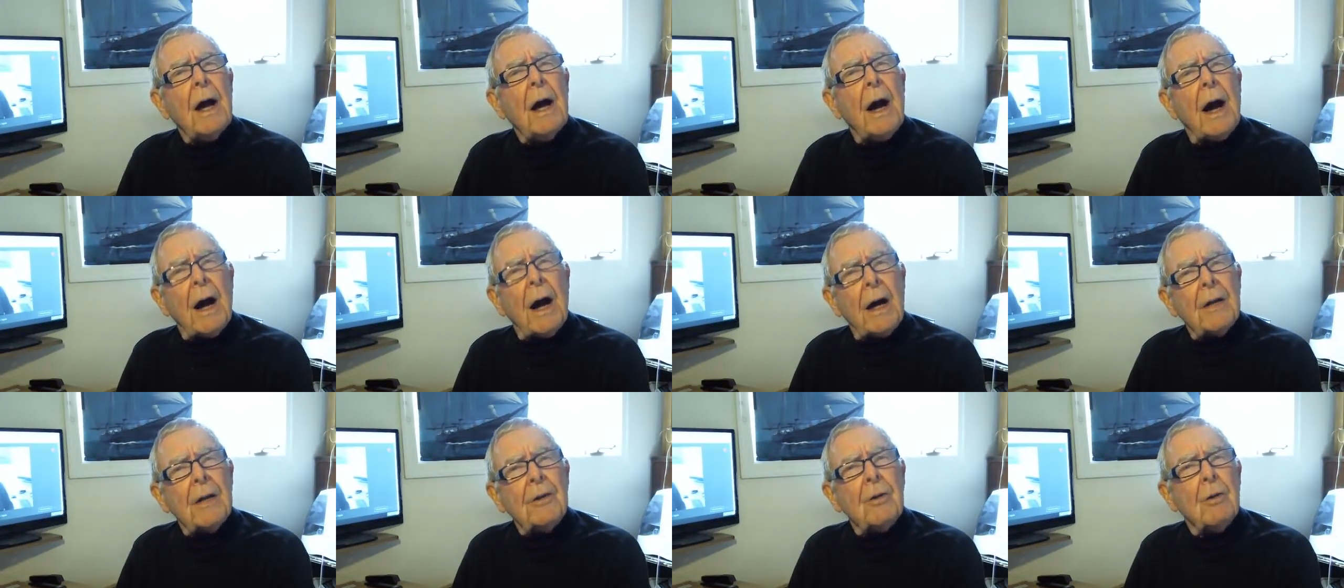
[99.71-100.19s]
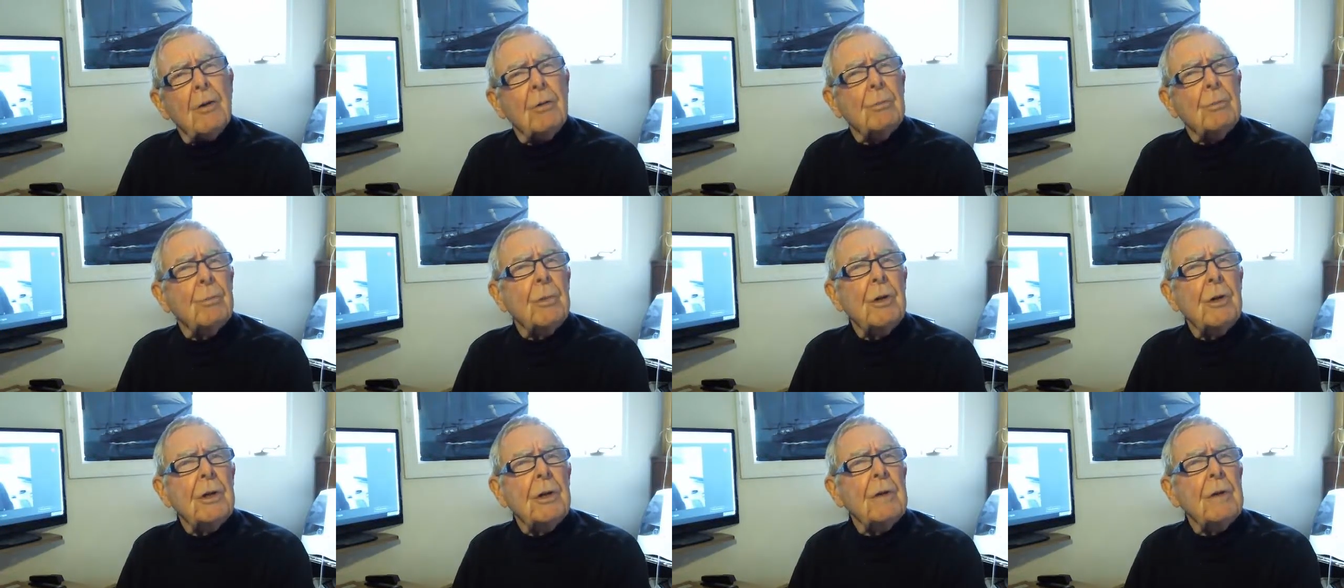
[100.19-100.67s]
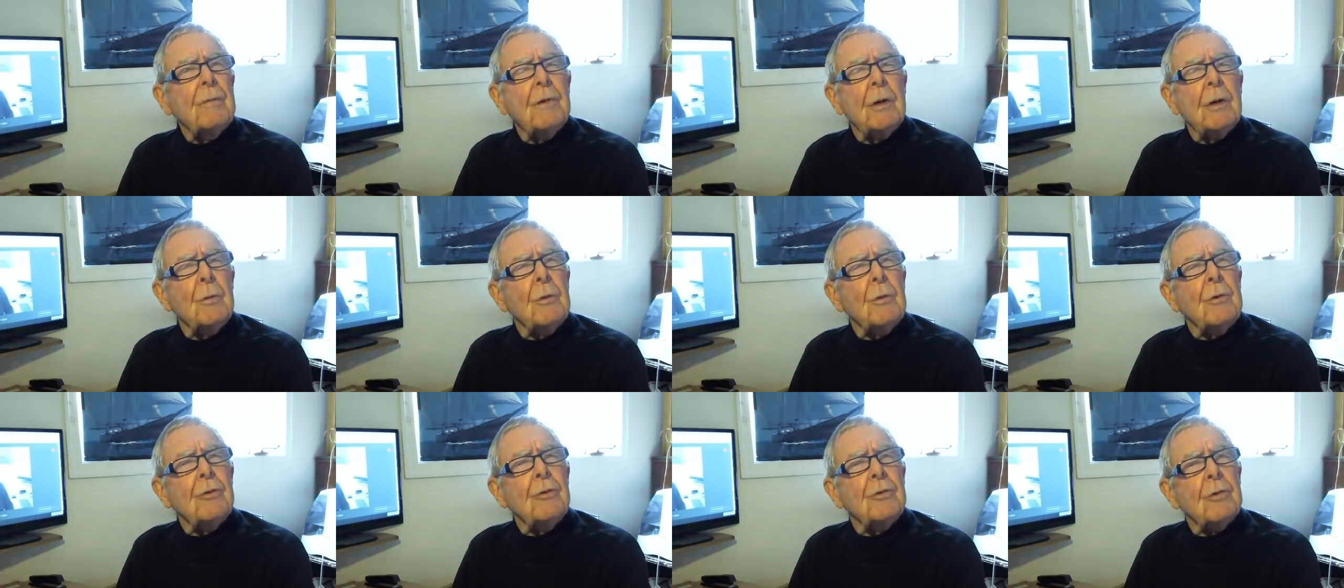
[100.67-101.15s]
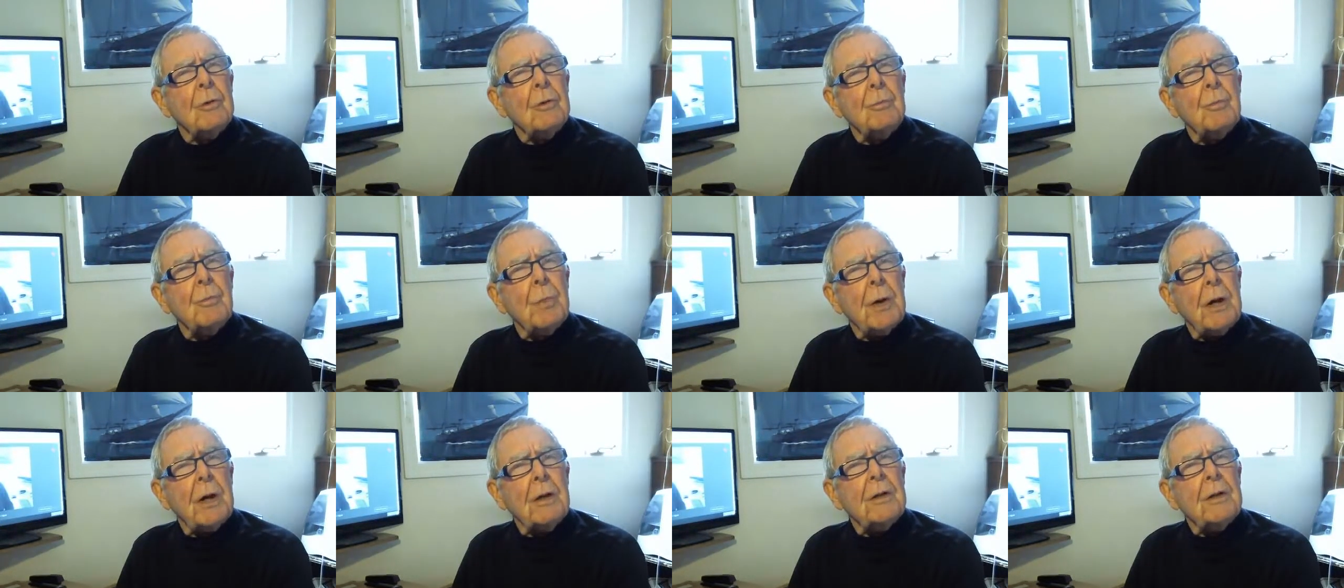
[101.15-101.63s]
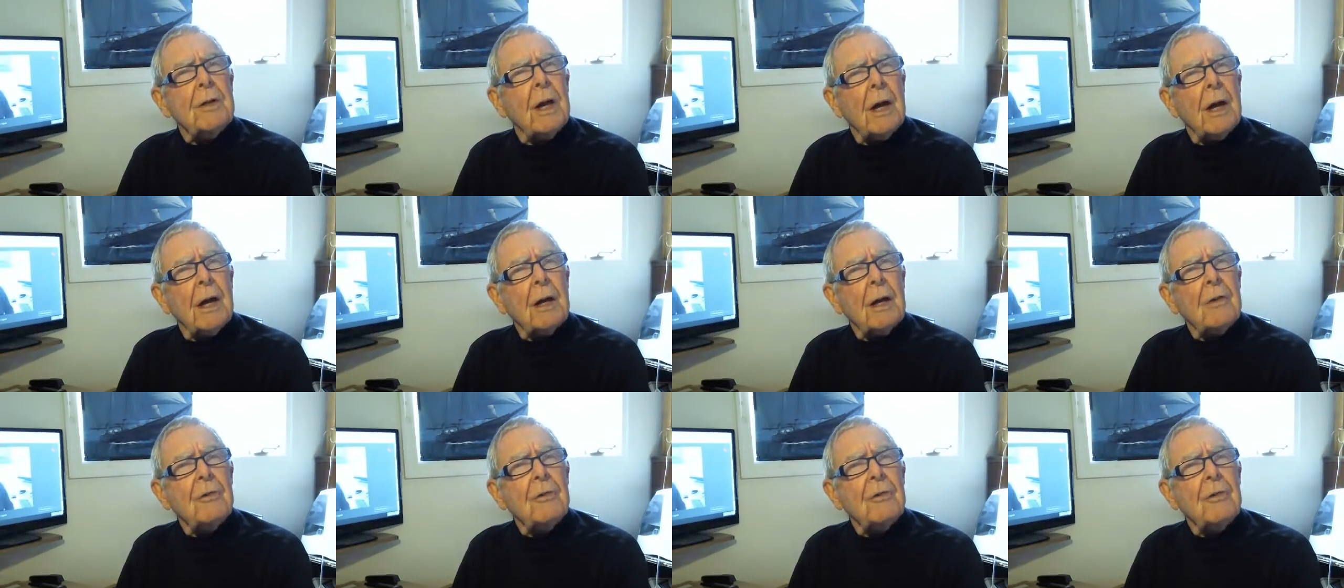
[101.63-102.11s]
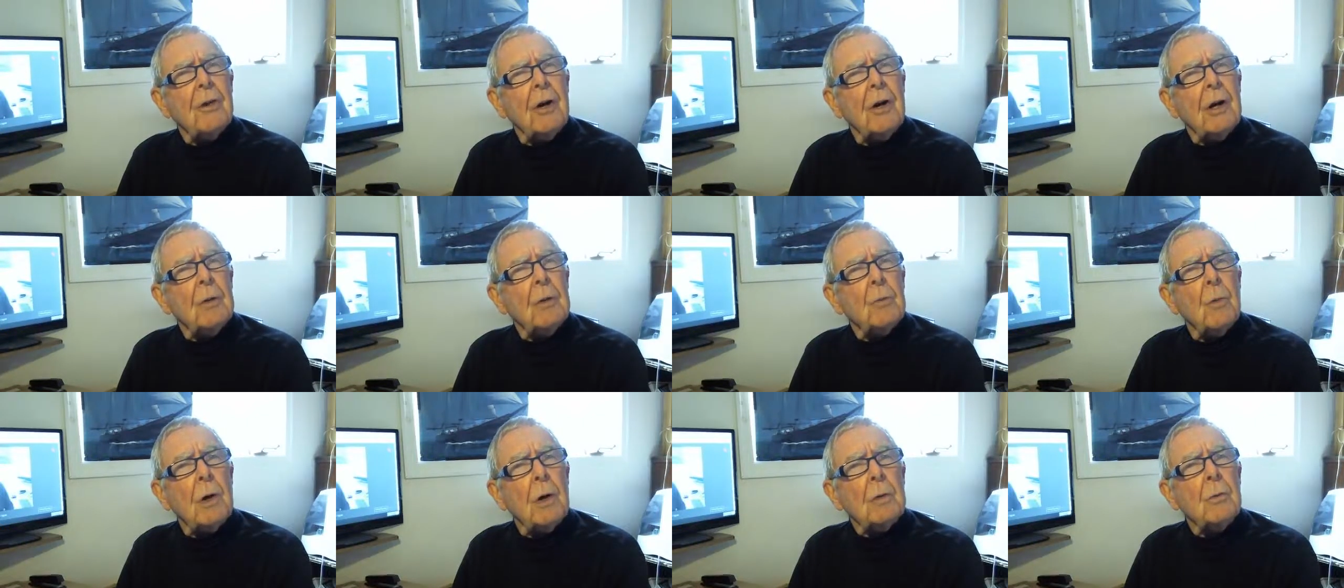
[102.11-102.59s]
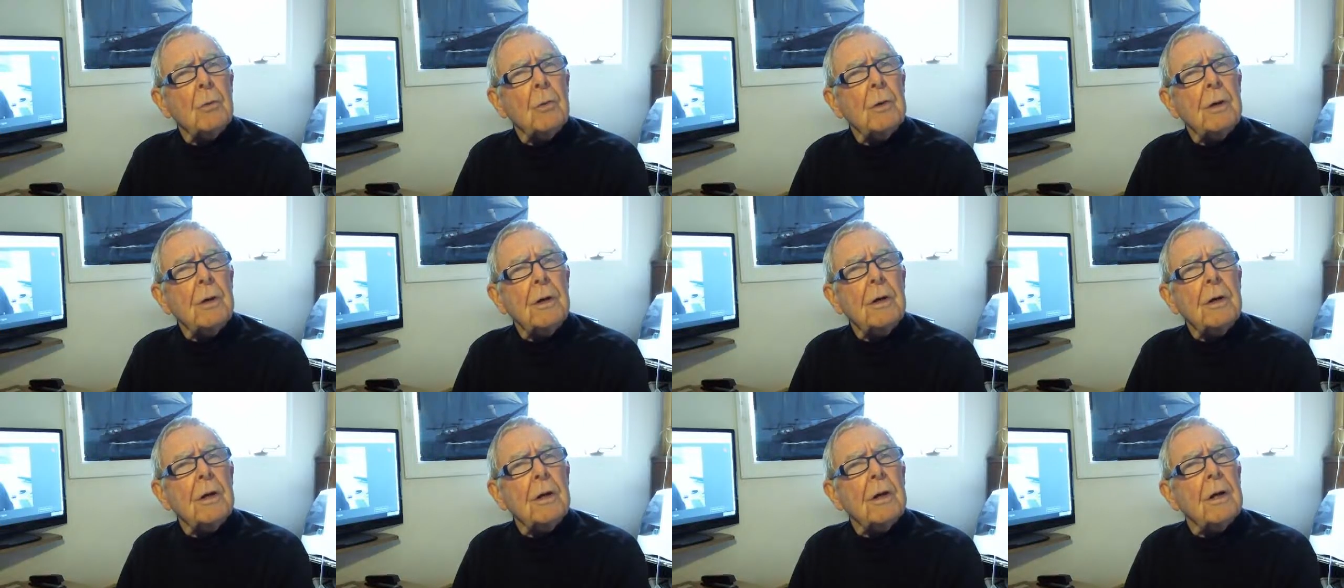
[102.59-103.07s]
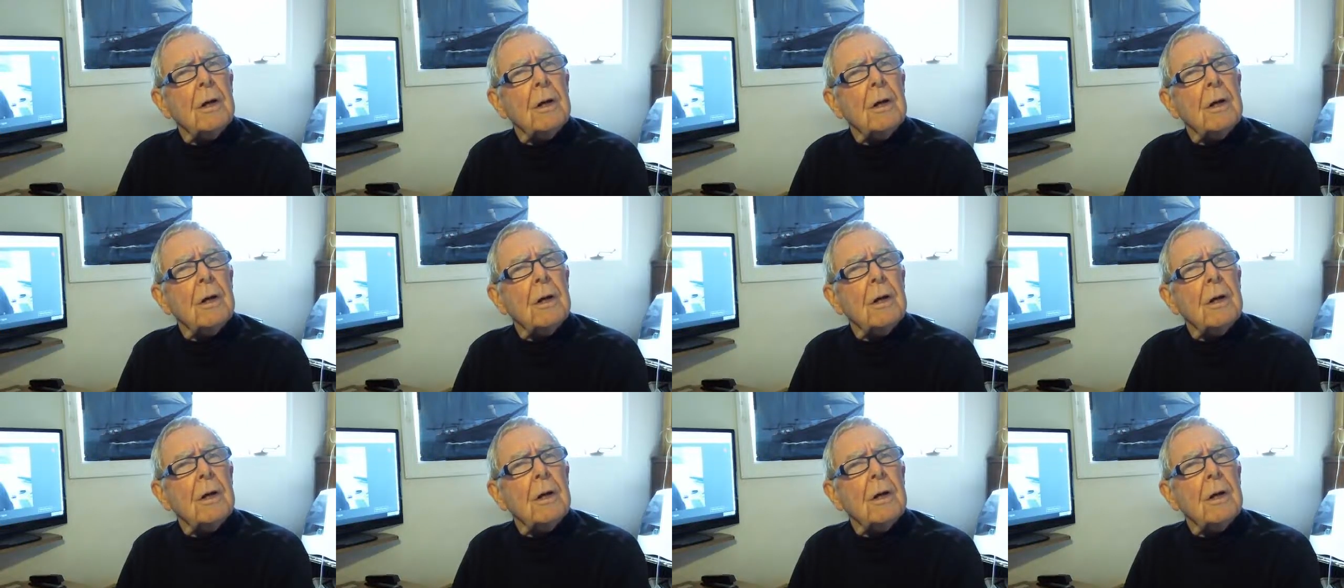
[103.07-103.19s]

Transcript: I don't believe that we should pay tax on what we